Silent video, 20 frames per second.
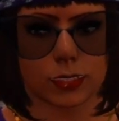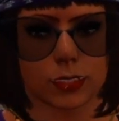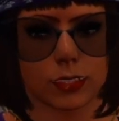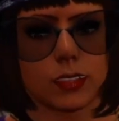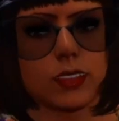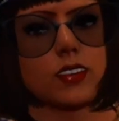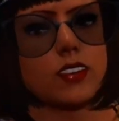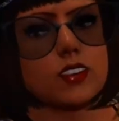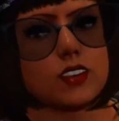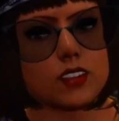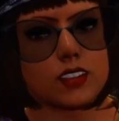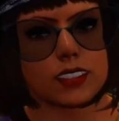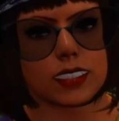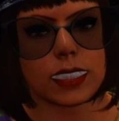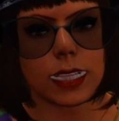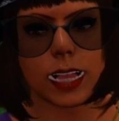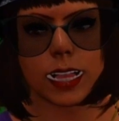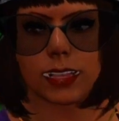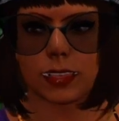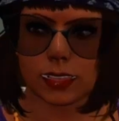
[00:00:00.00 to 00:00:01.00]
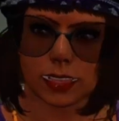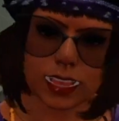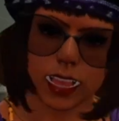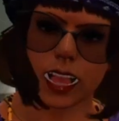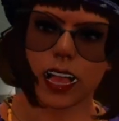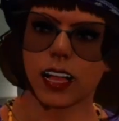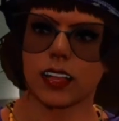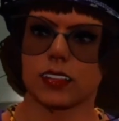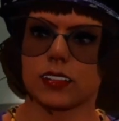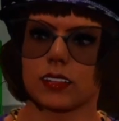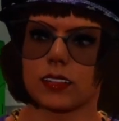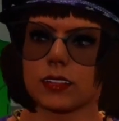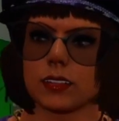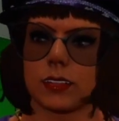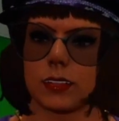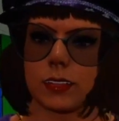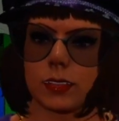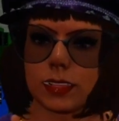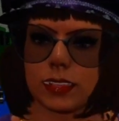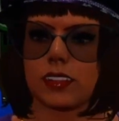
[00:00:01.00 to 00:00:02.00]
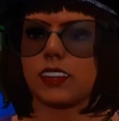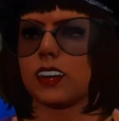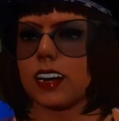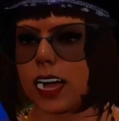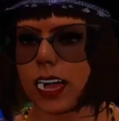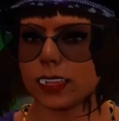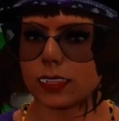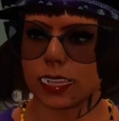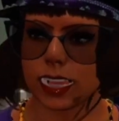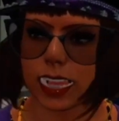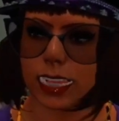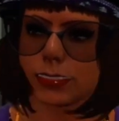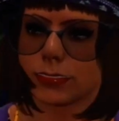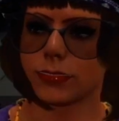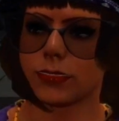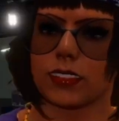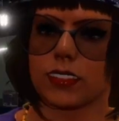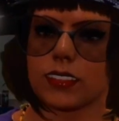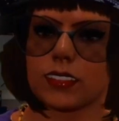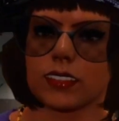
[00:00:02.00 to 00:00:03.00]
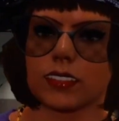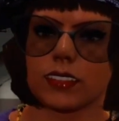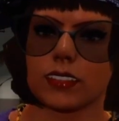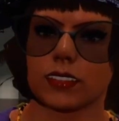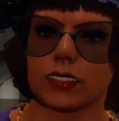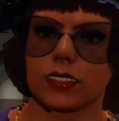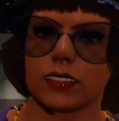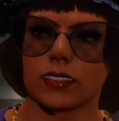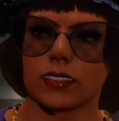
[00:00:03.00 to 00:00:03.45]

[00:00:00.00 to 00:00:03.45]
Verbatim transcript: There now, that didn't hurt so much now, did it?